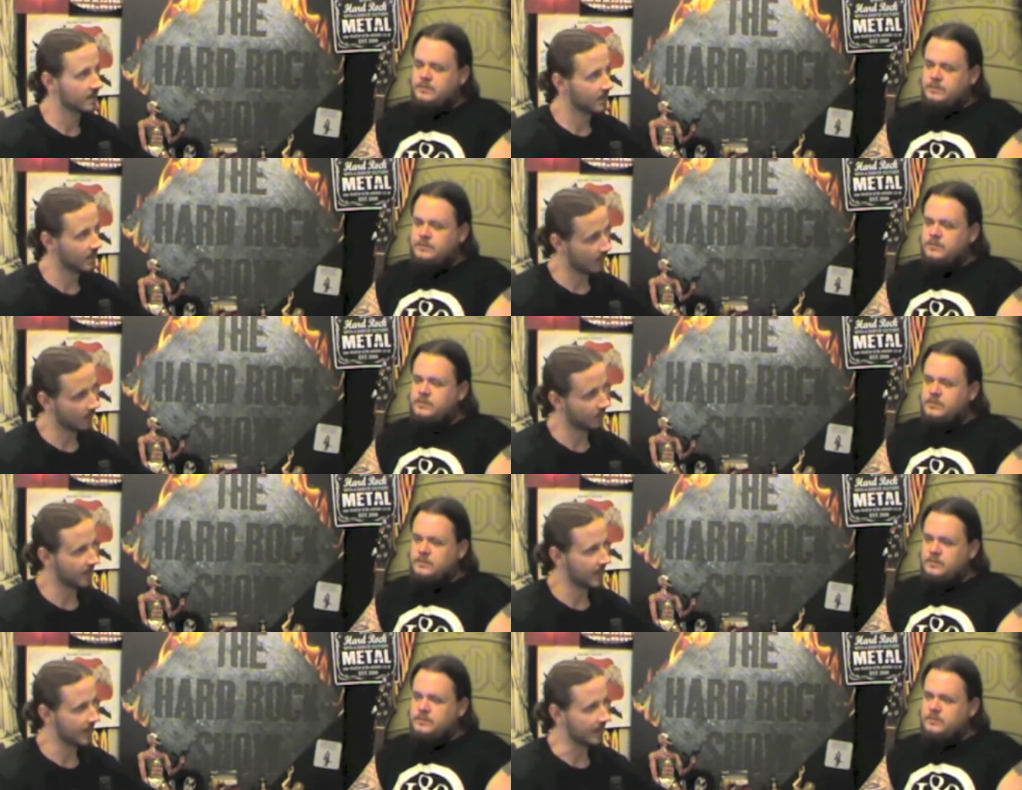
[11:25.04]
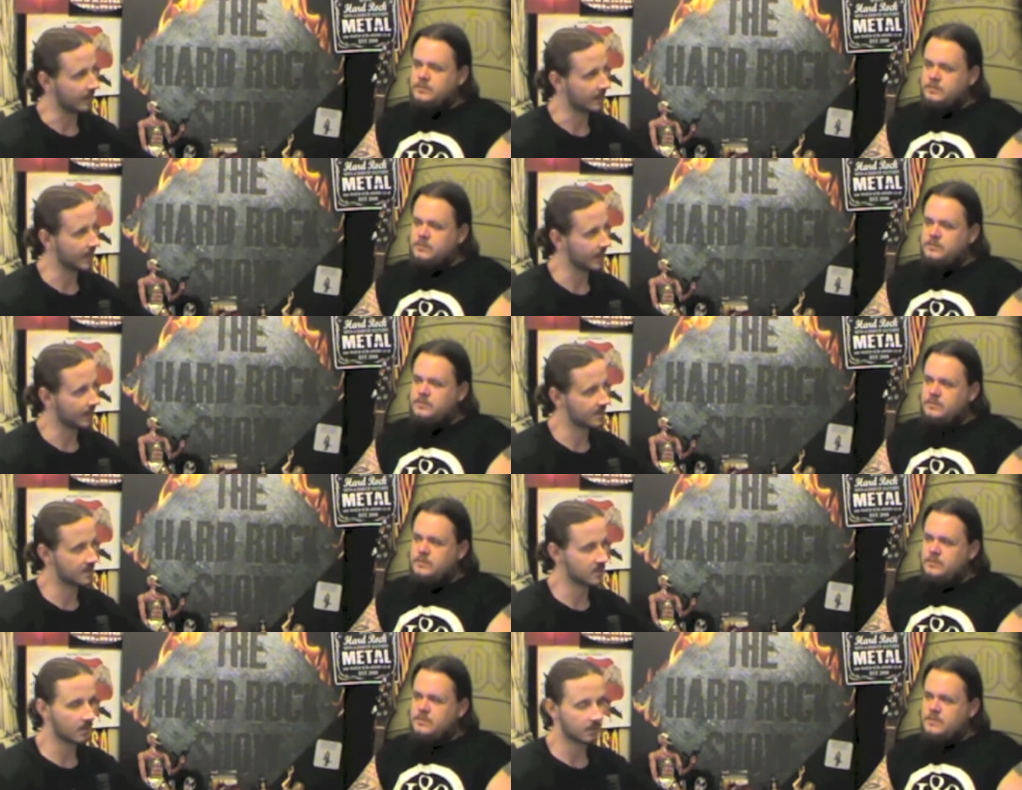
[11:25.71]
Speaker 1: Not bad. Now, it's
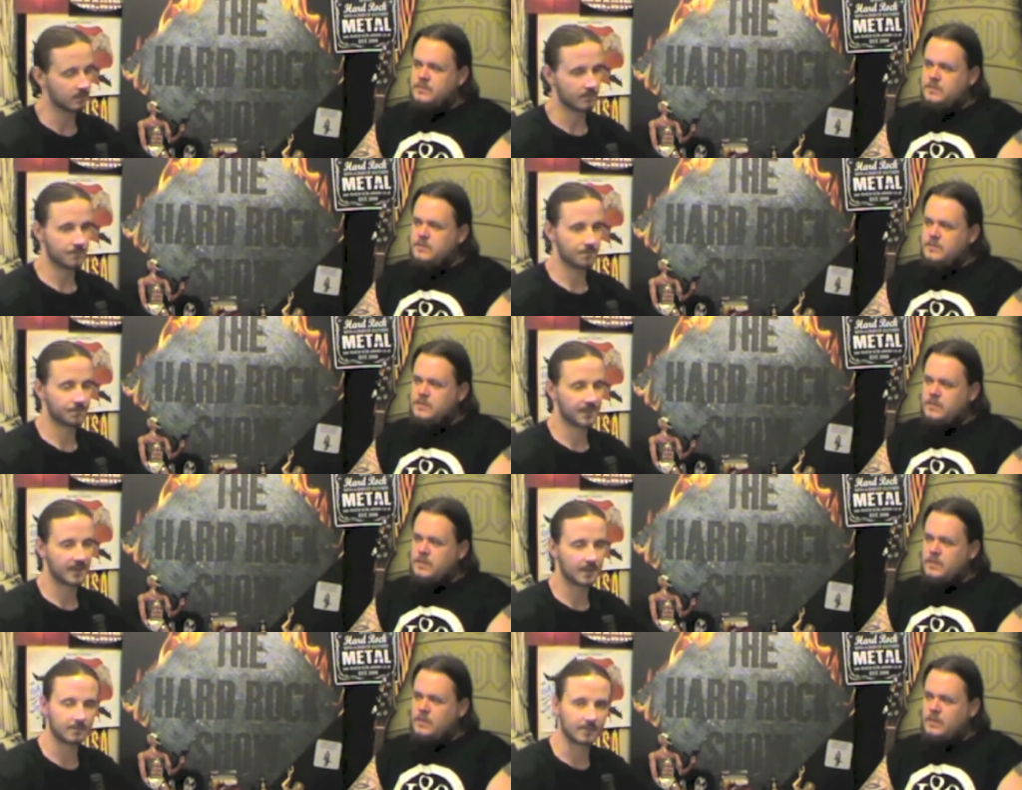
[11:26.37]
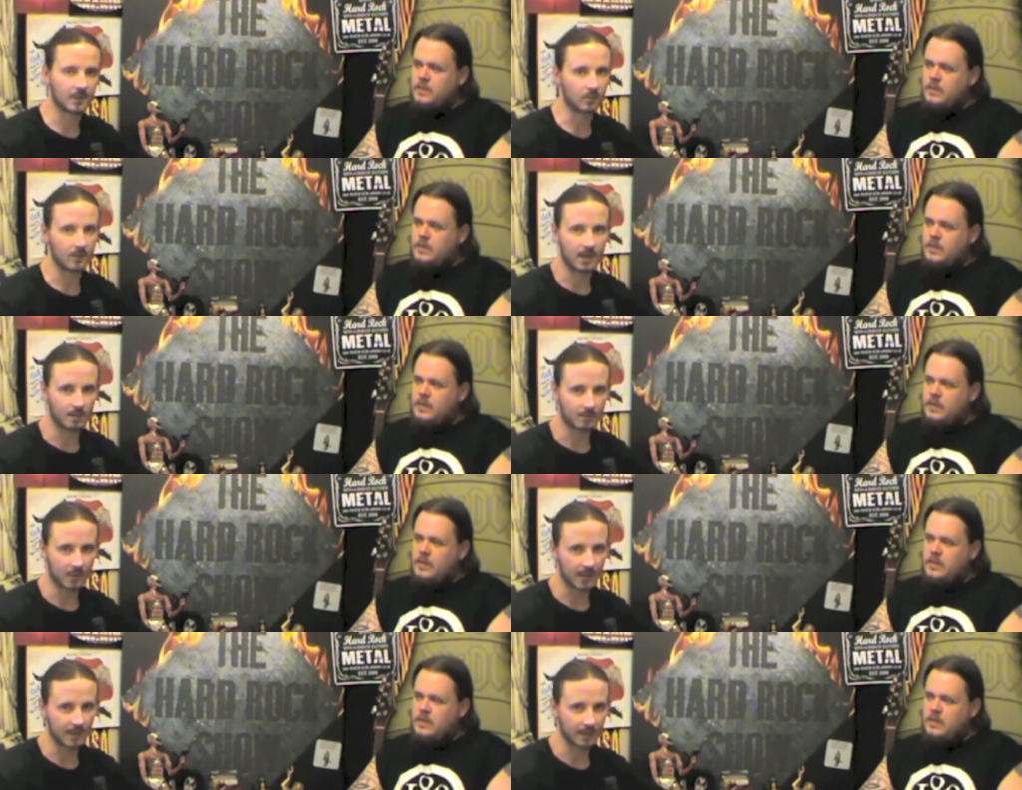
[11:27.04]
not
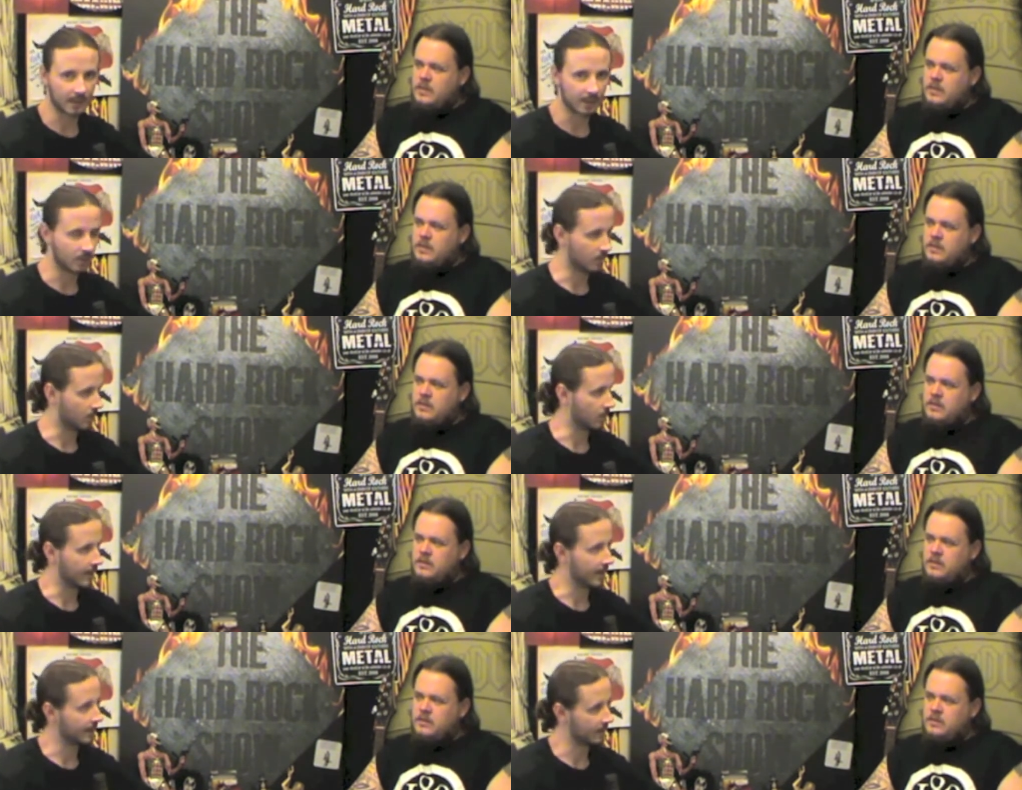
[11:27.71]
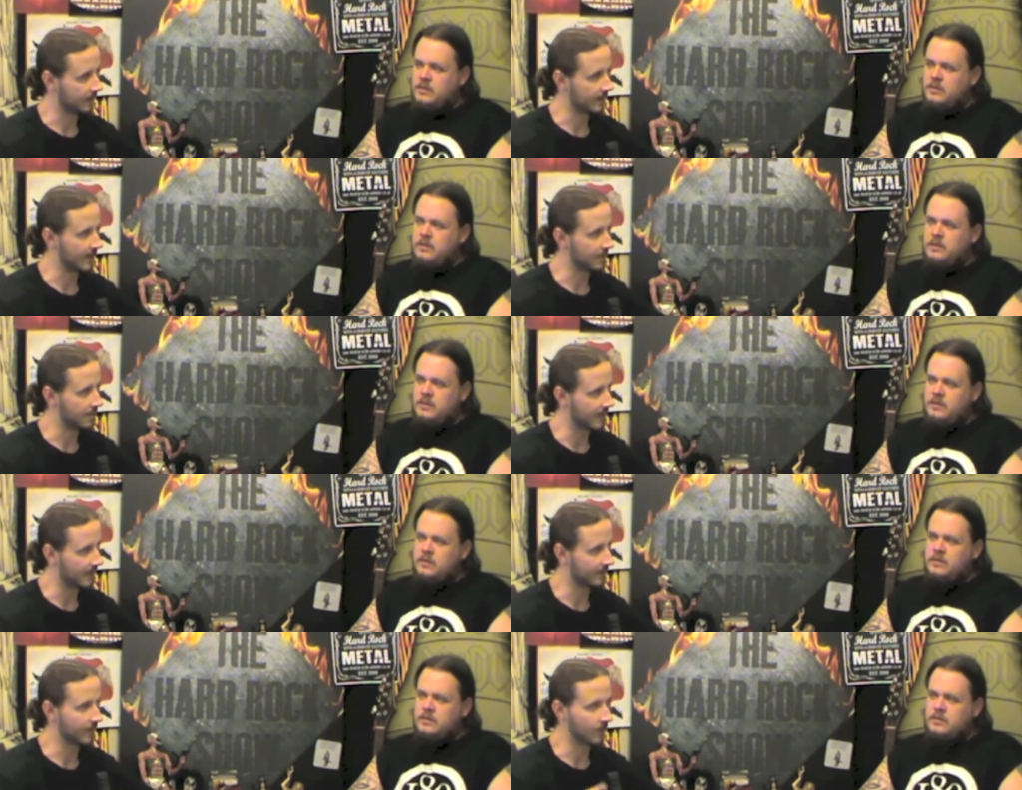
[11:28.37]
groundbreaking or anything like that, but
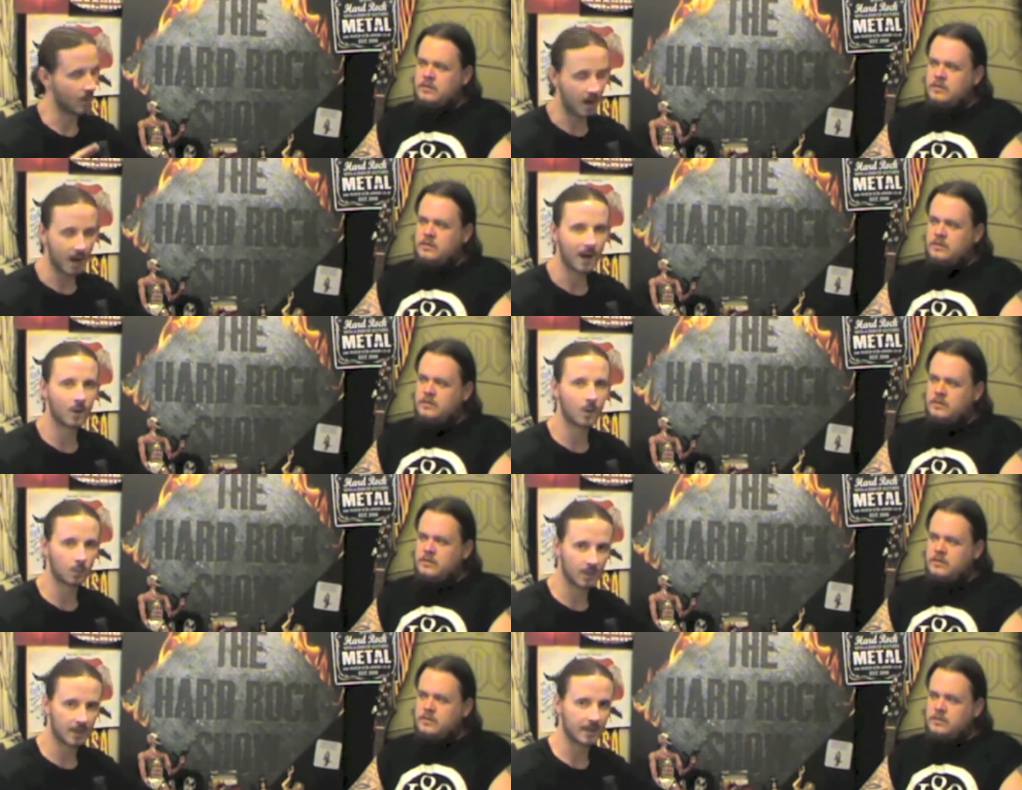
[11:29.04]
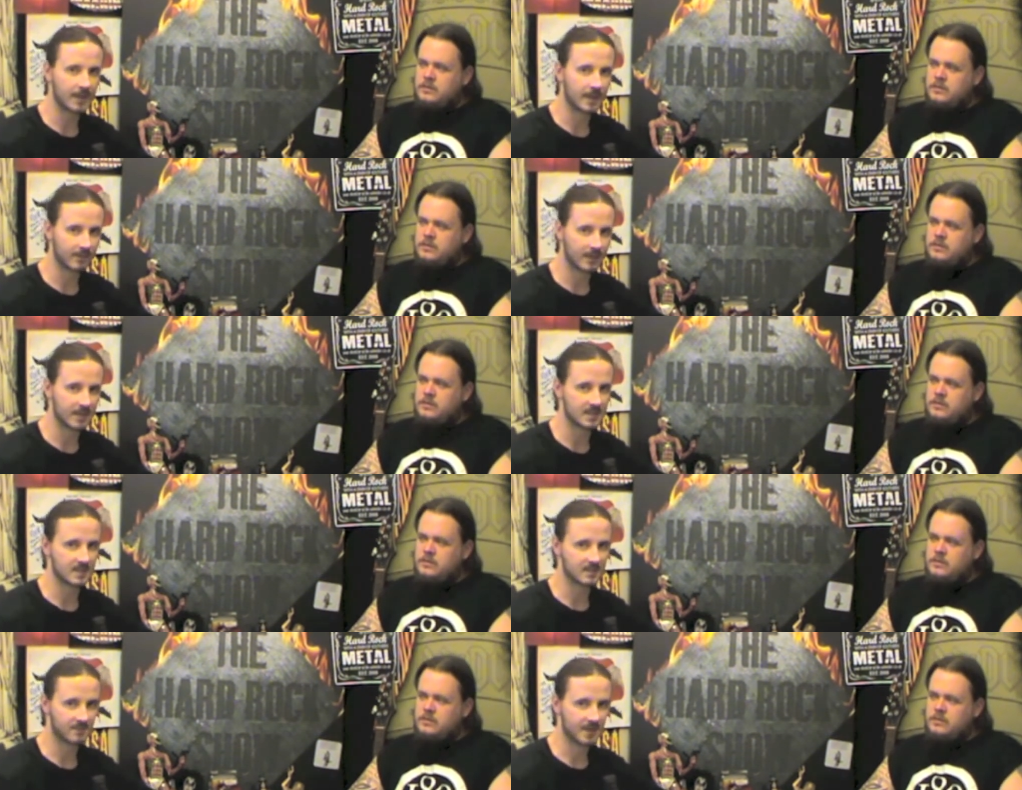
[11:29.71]
if you are already an
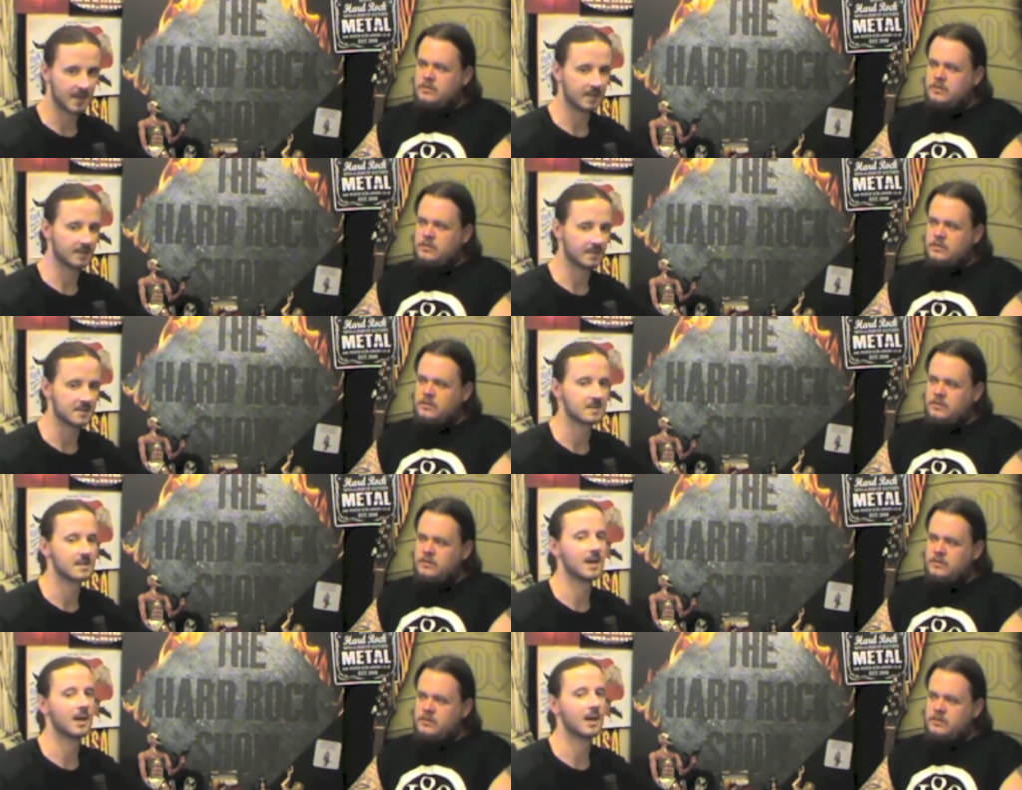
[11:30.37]
Evanescence fan, this